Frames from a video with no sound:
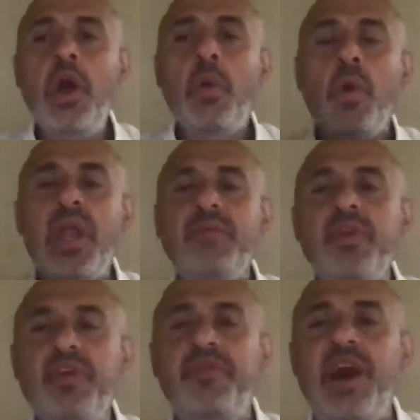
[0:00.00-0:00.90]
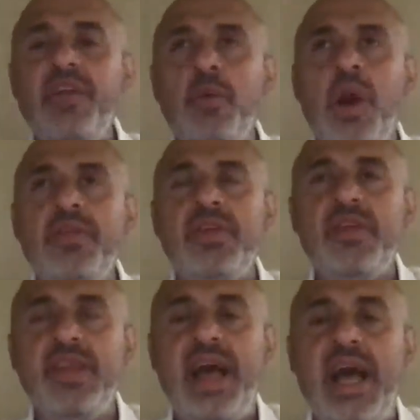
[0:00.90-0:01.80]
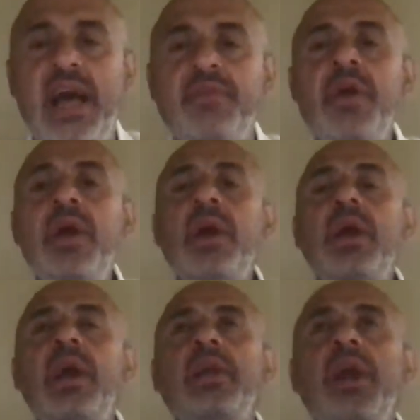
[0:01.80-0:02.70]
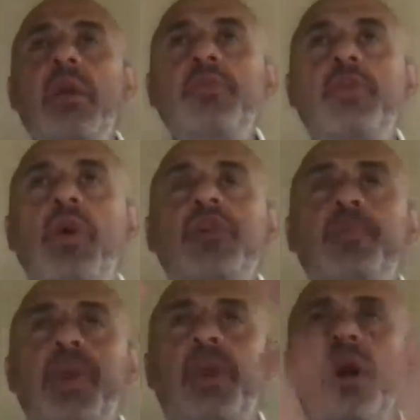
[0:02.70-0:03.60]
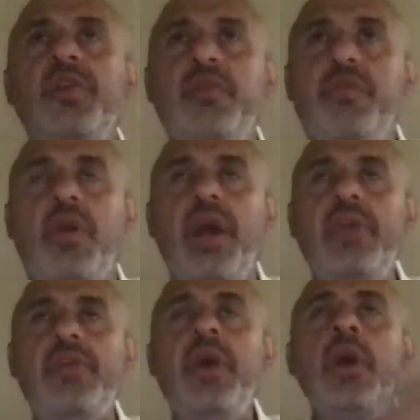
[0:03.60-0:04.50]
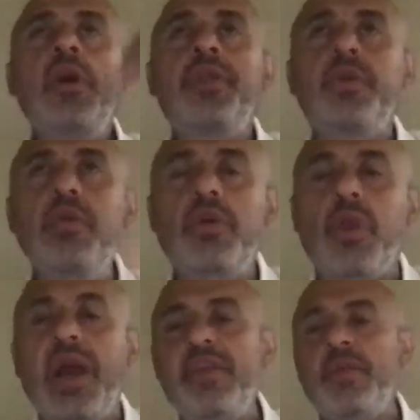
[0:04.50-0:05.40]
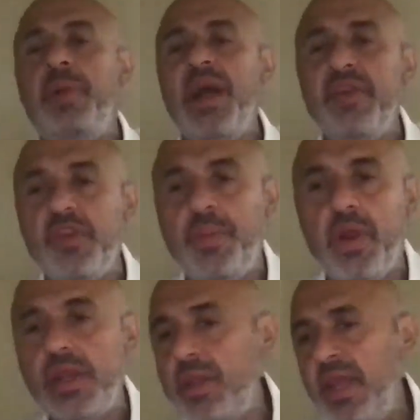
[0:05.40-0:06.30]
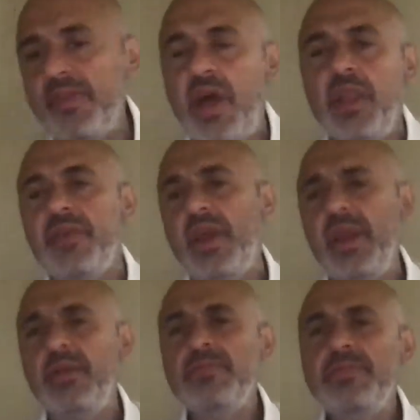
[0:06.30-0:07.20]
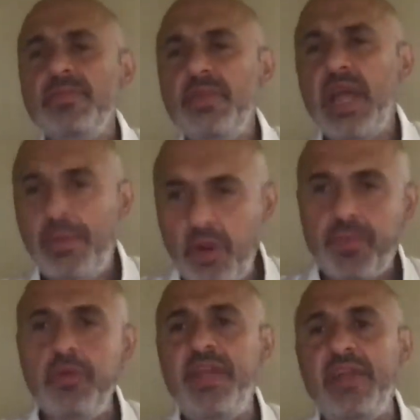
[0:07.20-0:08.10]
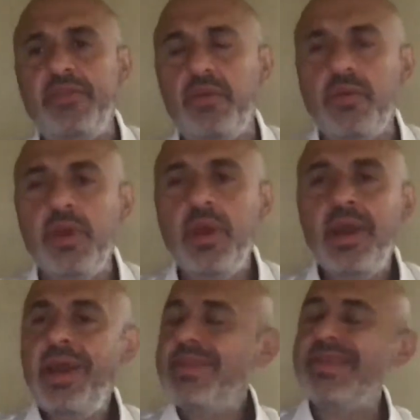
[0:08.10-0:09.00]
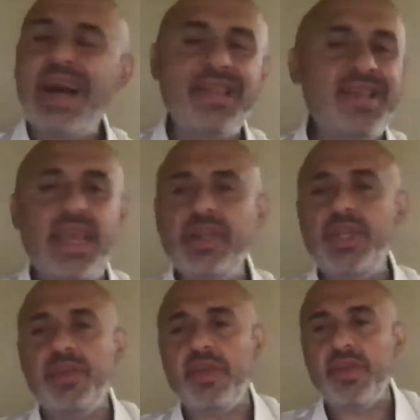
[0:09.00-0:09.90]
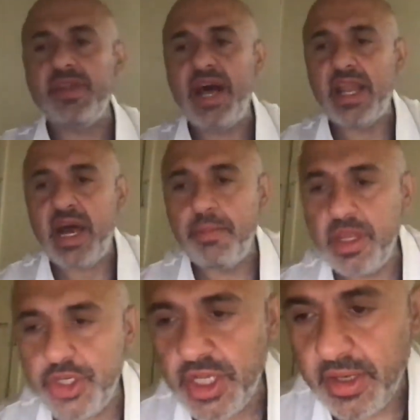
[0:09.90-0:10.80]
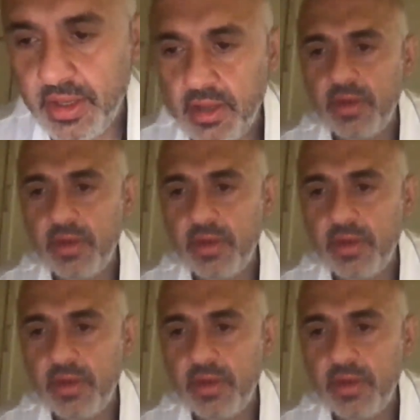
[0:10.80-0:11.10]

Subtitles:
Whatever the Father wants us to have, it comes to us because of Christ, through Christ, by the Spirit. That's all it's saying. And I'm going to prove that to you. It's not saying Jesus is not omniscient.